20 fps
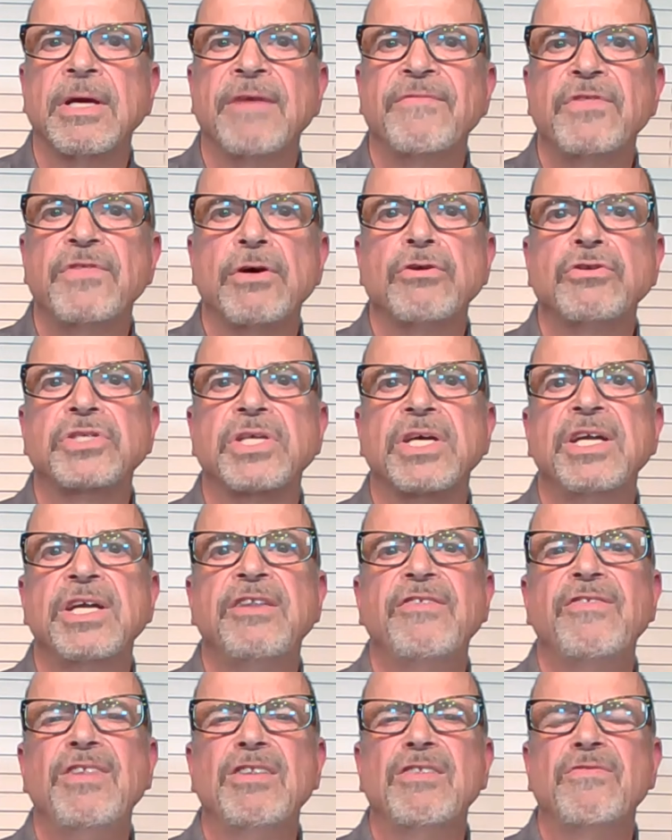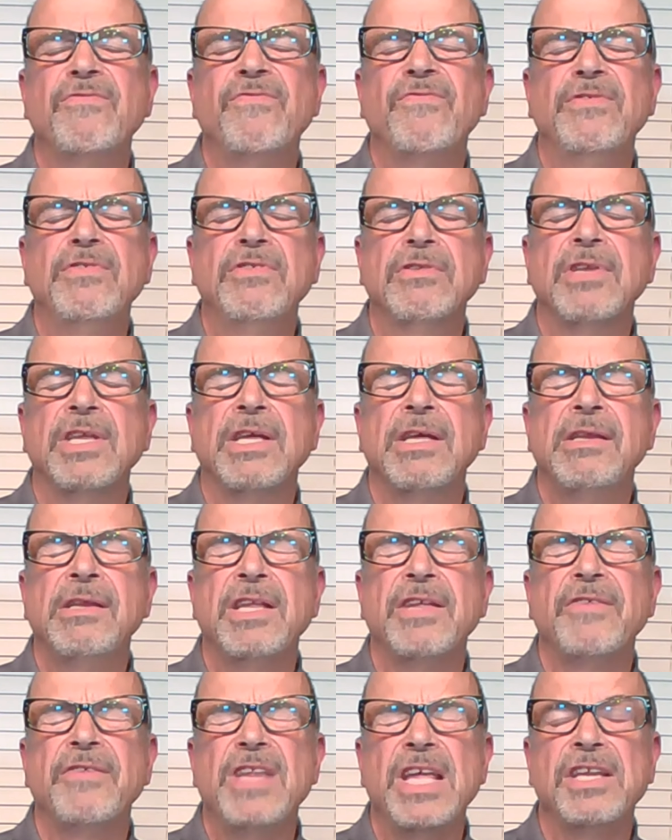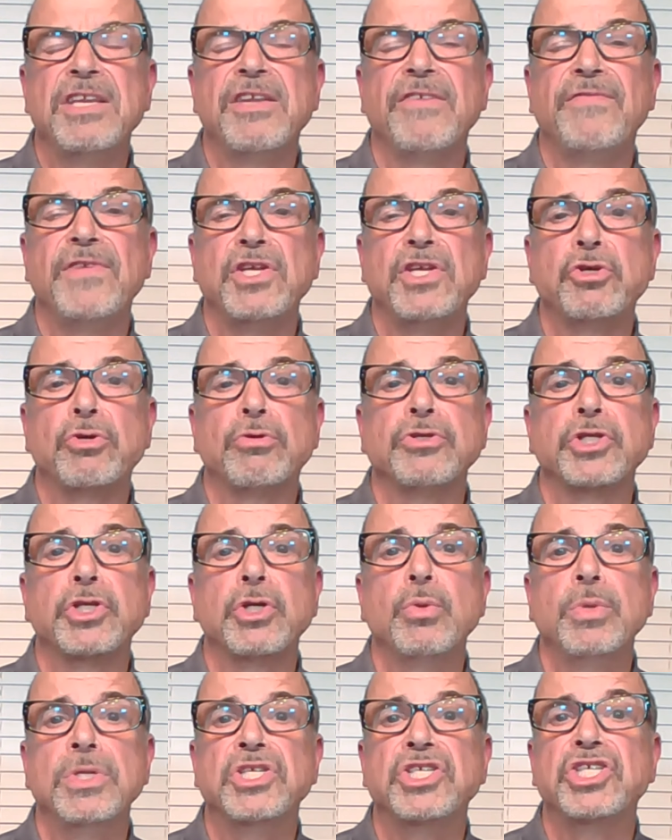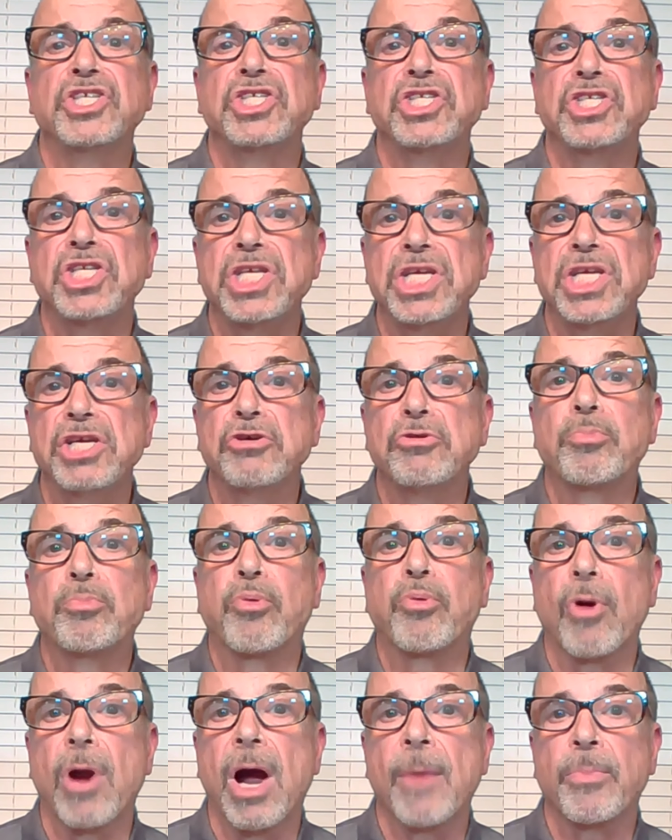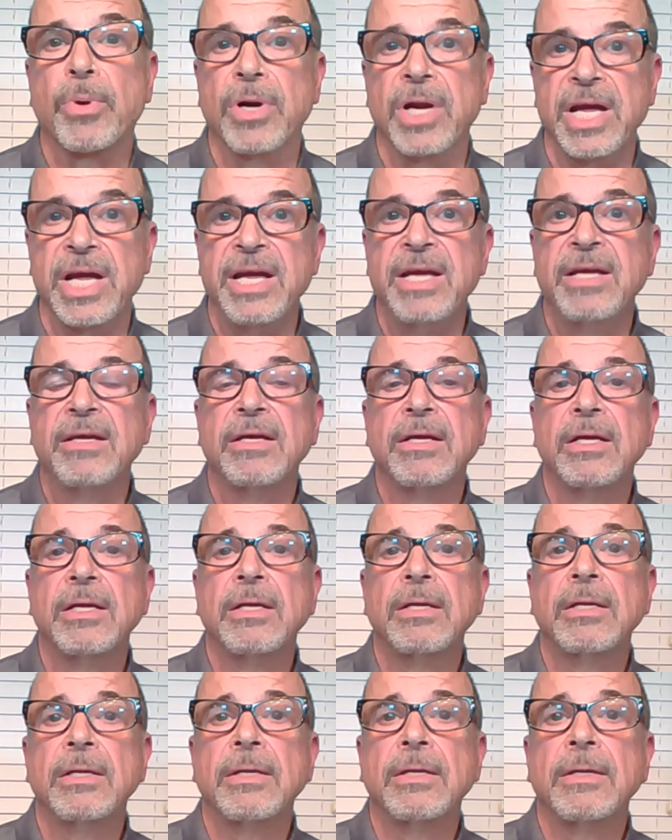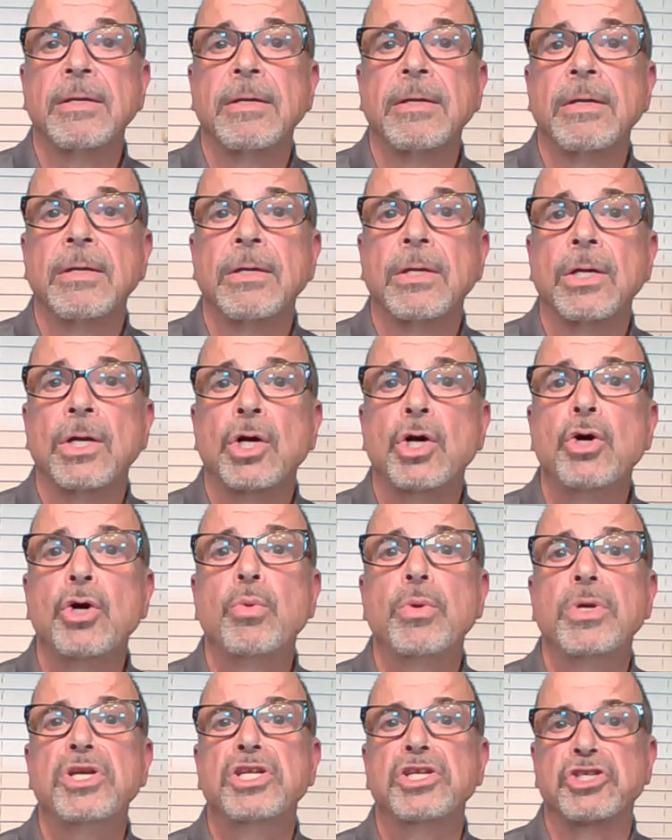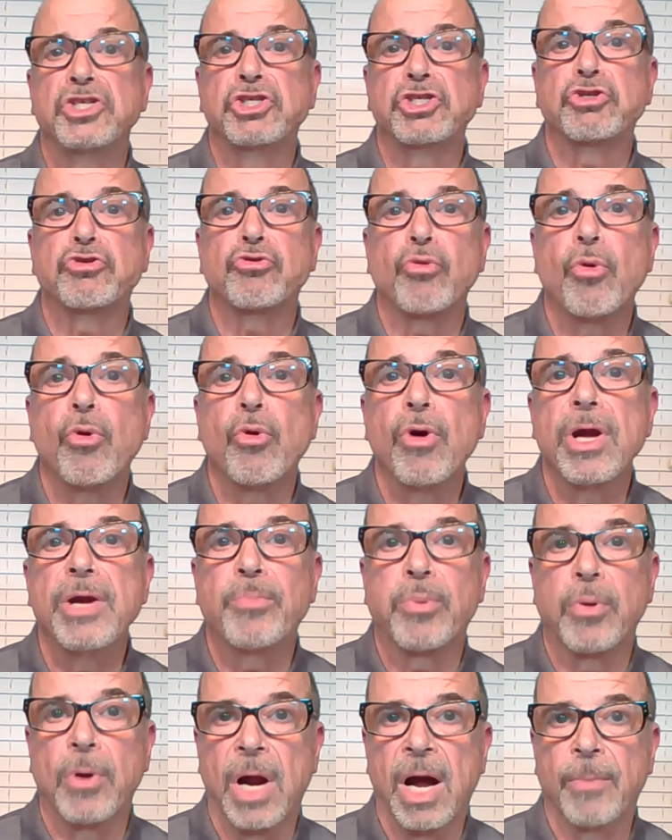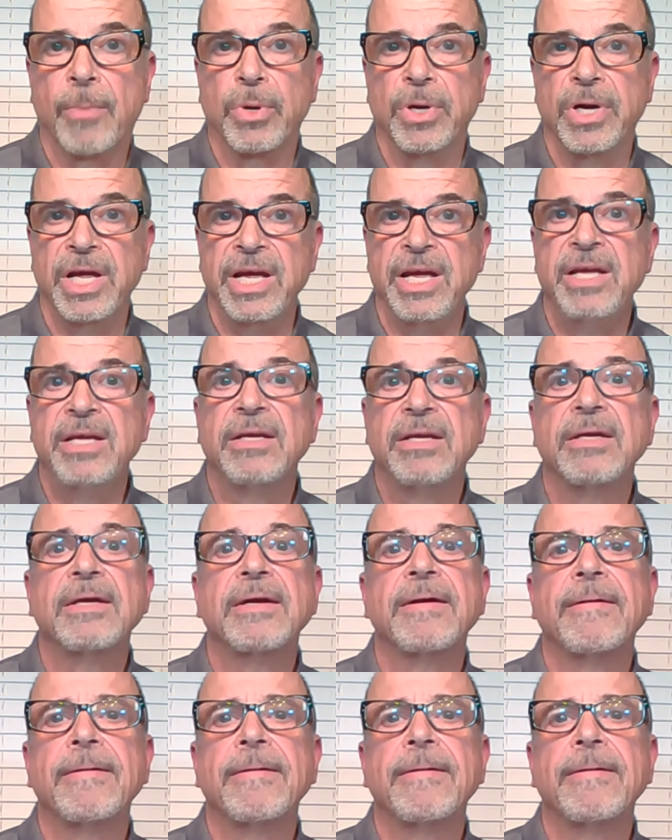of those individuals who would steal property, who would destroy property,